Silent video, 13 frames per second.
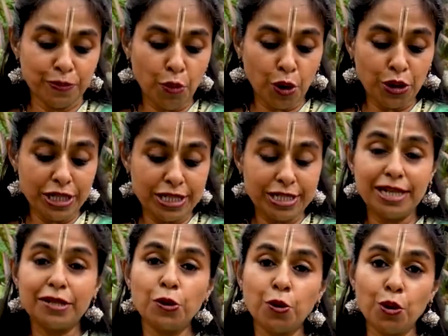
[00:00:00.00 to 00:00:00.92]
monitor
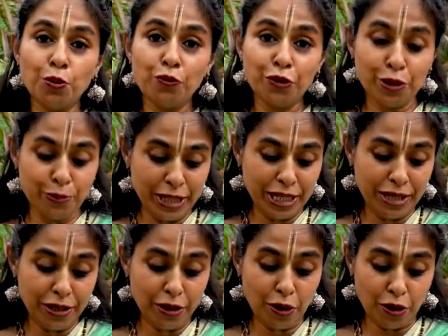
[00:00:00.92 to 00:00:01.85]
at home would
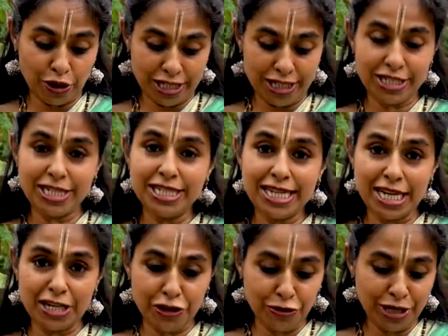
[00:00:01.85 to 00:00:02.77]
be your oxygen
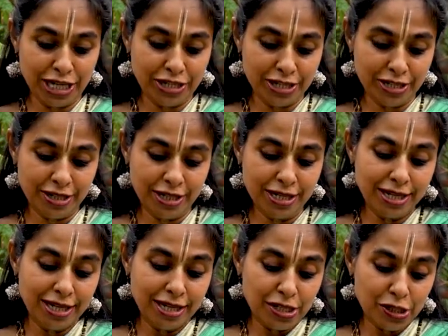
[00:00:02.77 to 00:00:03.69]
saturation.
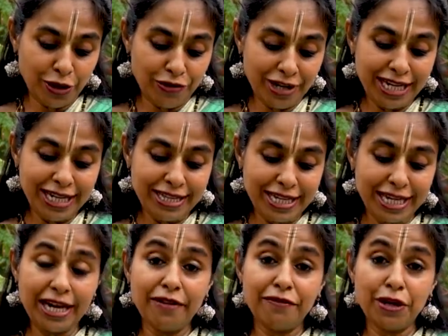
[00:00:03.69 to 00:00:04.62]
So I really
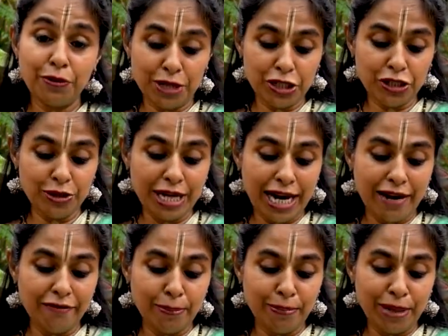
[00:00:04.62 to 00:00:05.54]
think everyone should
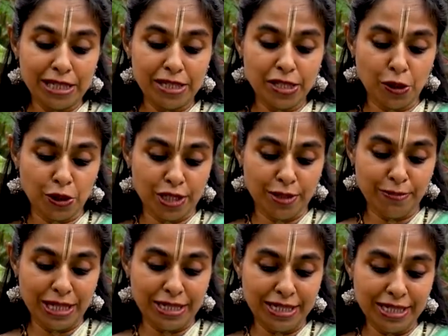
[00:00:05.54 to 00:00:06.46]
have a pulse
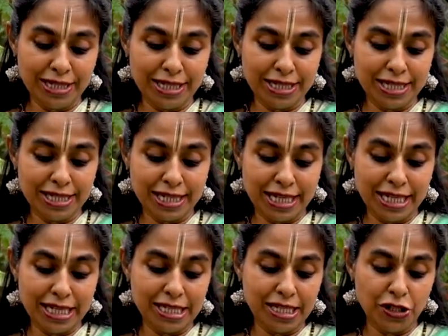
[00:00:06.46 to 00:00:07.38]
oximeter. This is an
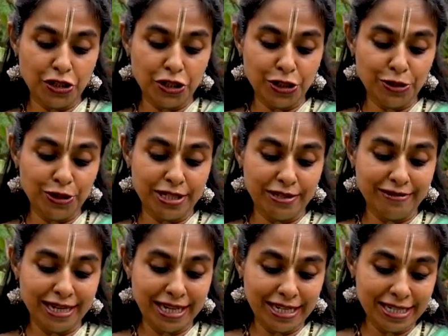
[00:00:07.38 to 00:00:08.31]
easy to use
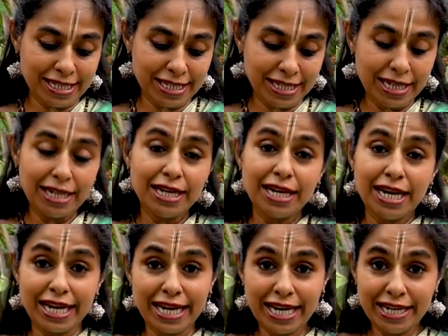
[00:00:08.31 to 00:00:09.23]
device.
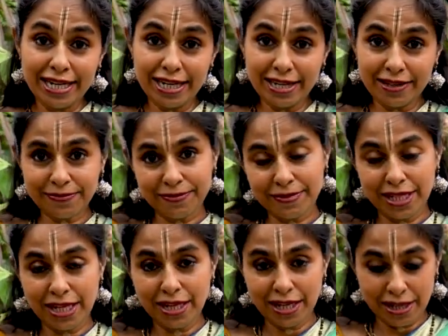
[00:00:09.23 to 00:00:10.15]
Again,
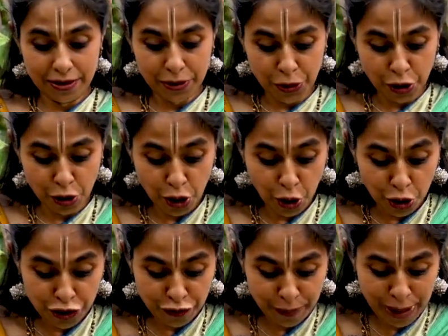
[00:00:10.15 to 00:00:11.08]
a
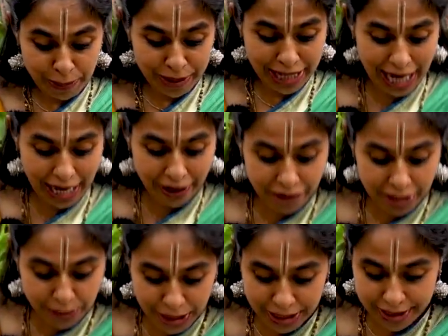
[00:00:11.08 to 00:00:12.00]
lot of people have
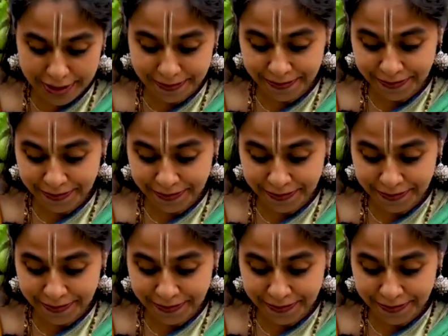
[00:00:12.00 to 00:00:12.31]
it, but